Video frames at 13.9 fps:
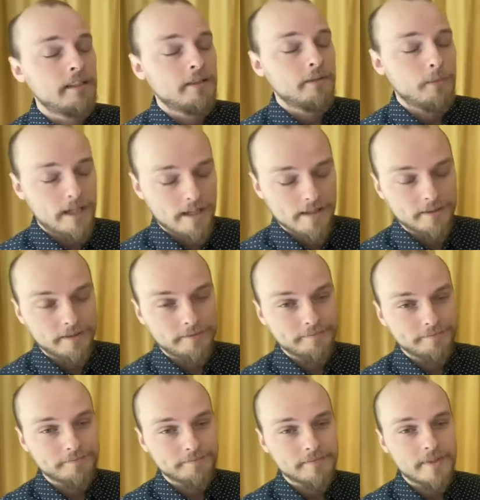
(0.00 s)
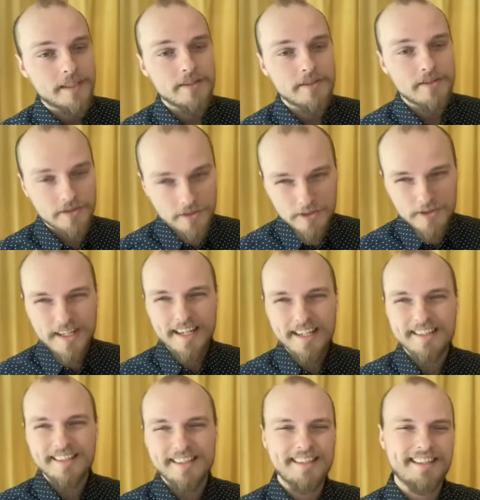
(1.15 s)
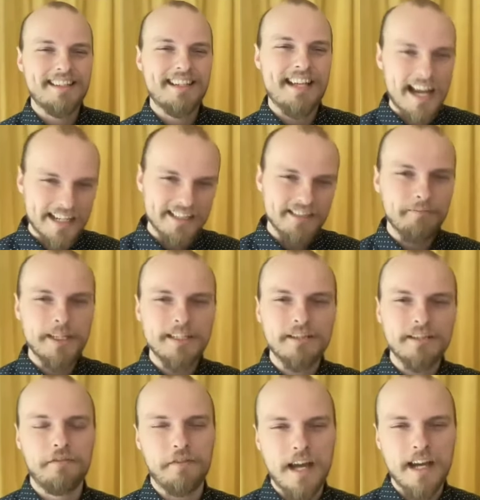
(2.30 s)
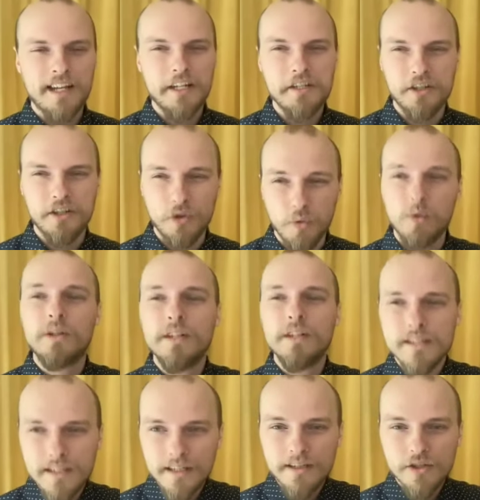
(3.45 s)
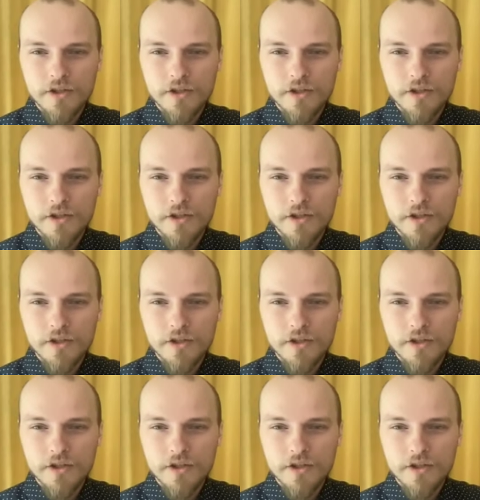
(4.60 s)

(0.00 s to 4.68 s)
Well, pseudoscience has kind of been defined to quarantine